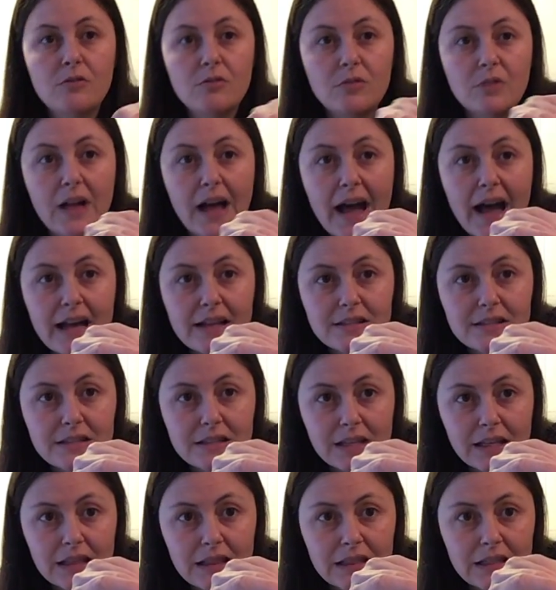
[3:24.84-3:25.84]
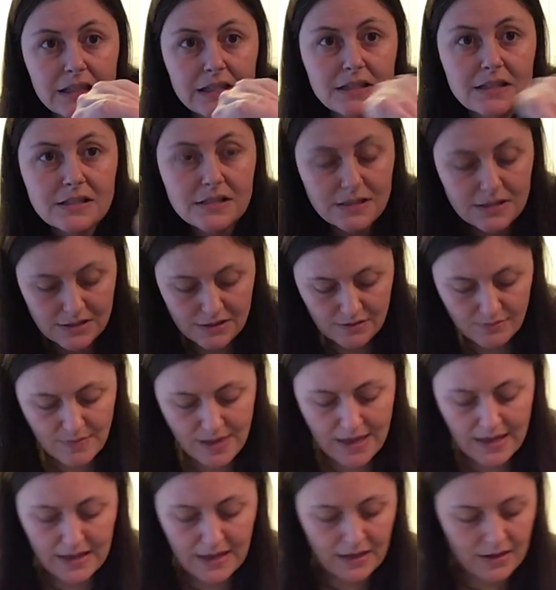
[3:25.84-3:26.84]
flats like this to
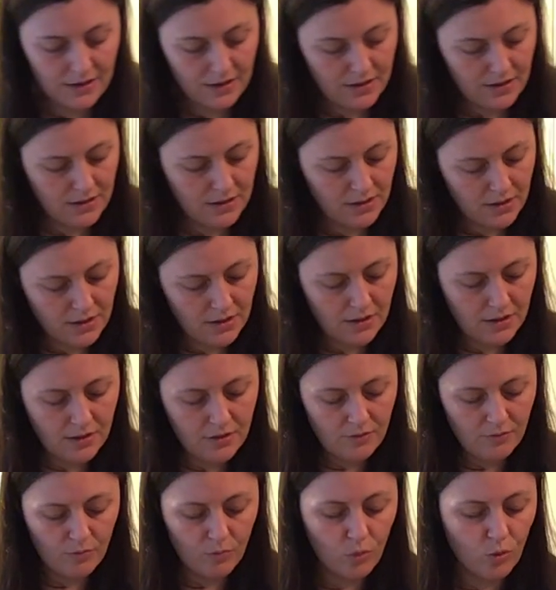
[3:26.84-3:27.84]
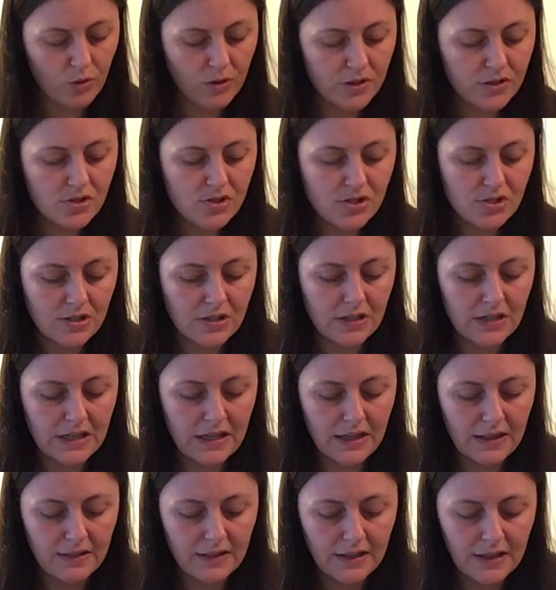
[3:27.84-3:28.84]
make it more
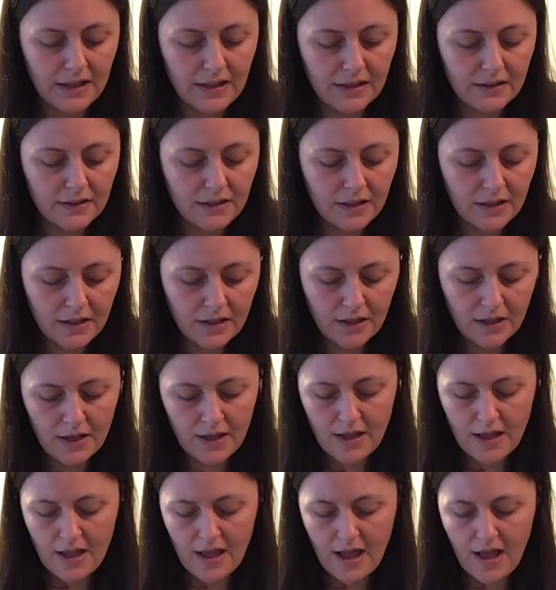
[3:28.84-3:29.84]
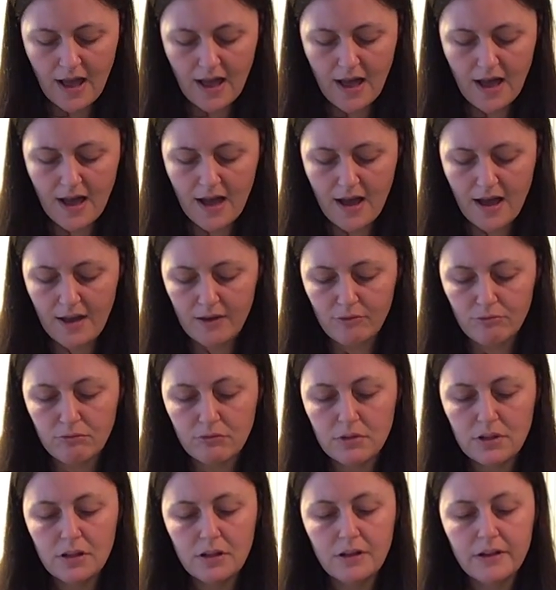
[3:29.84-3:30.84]
sturdy. And then I
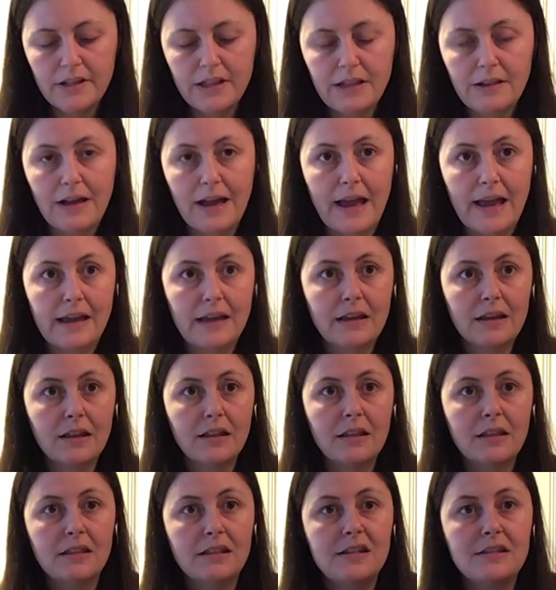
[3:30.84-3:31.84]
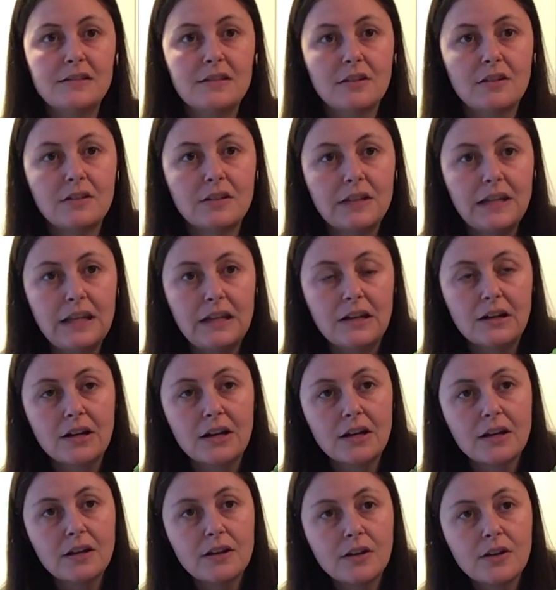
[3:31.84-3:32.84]
really like these
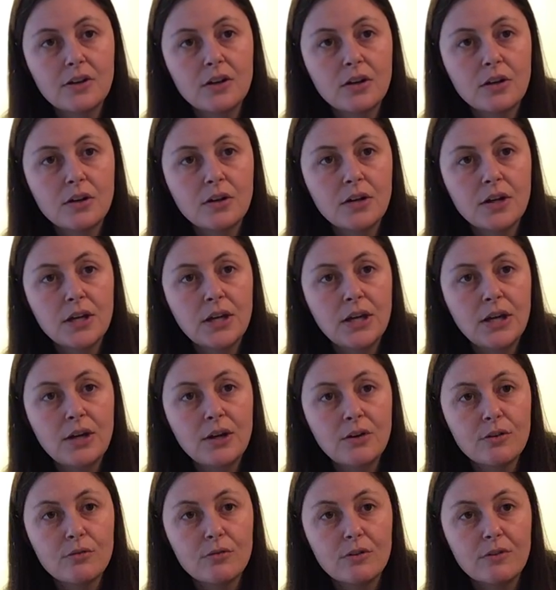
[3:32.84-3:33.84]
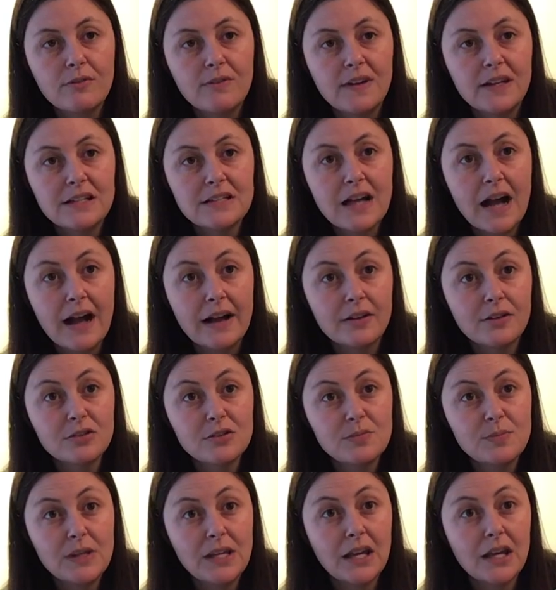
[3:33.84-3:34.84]
clear roofing
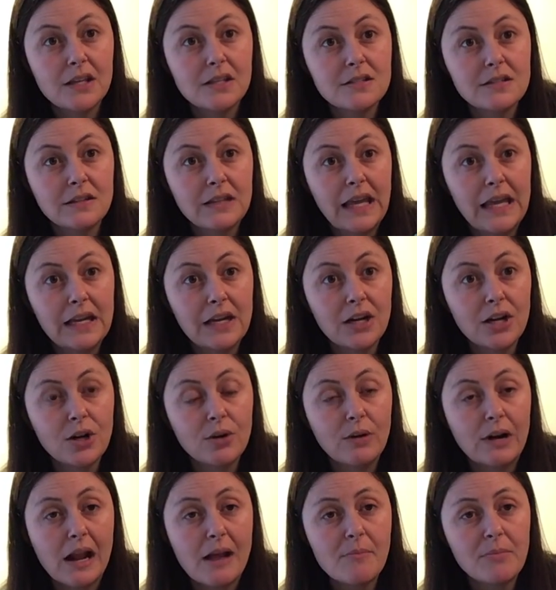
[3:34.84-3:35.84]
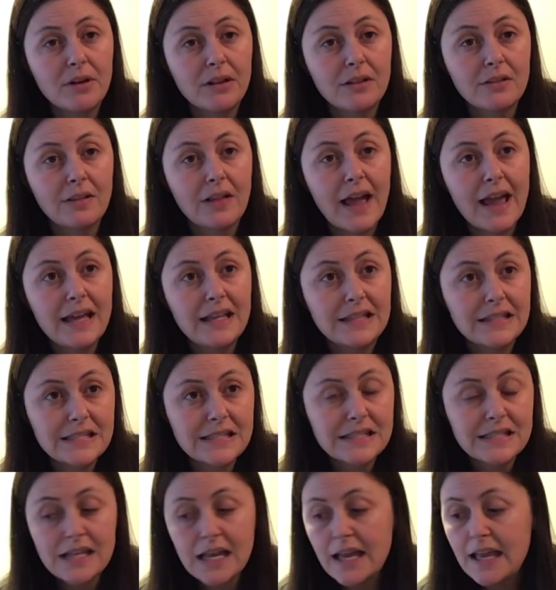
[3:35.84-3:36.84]
tiles, because later when I put lights
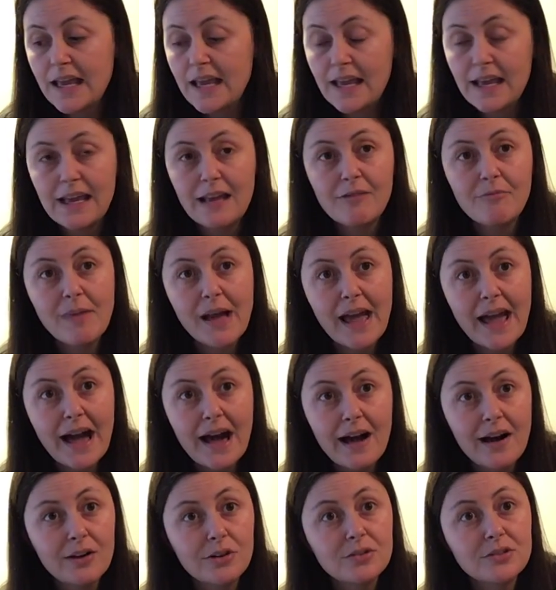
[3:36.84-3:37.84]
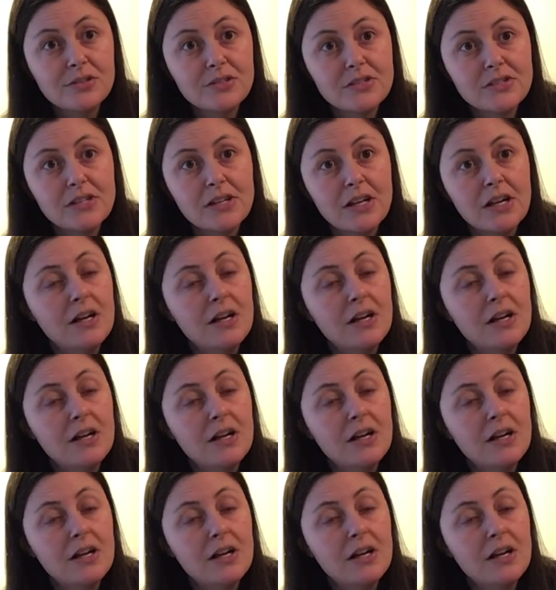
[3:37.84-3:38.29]
in my house,